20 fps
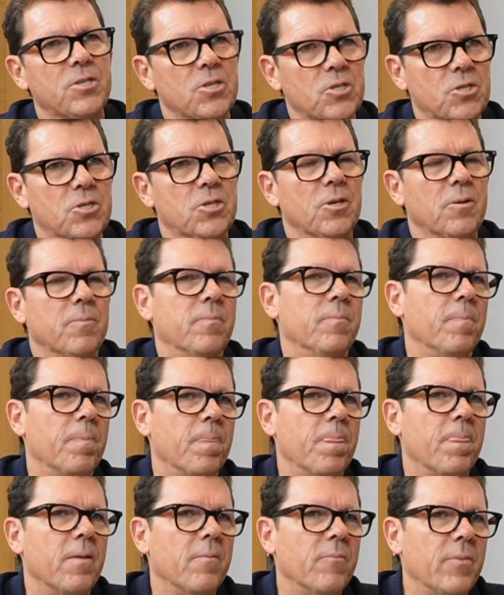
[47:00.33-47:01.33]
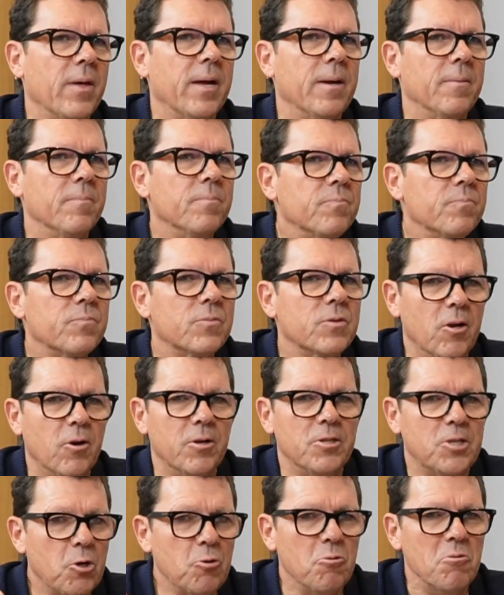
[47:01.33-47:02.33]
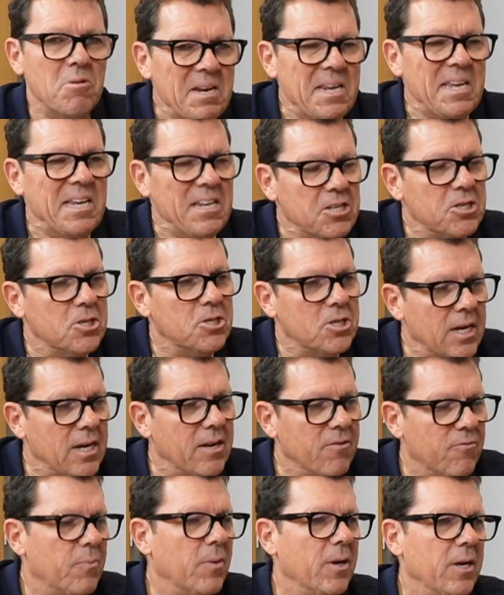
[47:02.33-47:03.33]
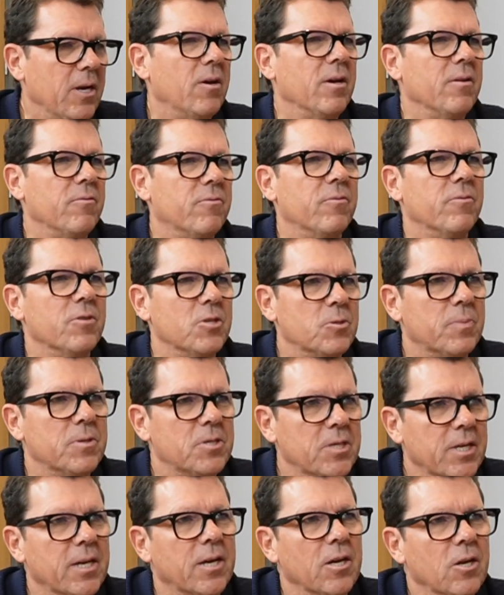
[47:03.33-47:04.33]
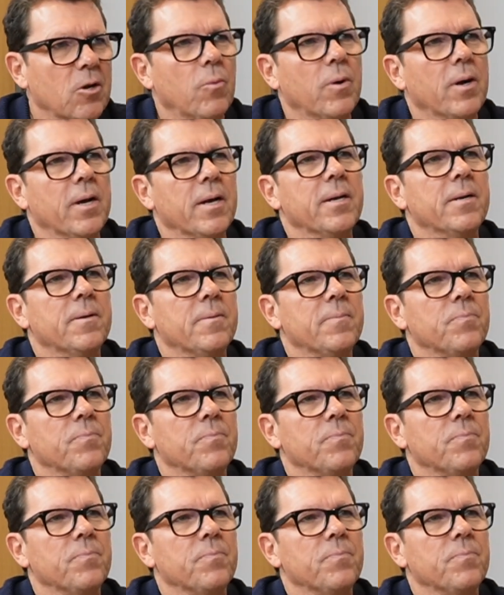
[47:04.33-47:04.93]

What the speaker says: system that, you know, I don't need to live my life this particular way.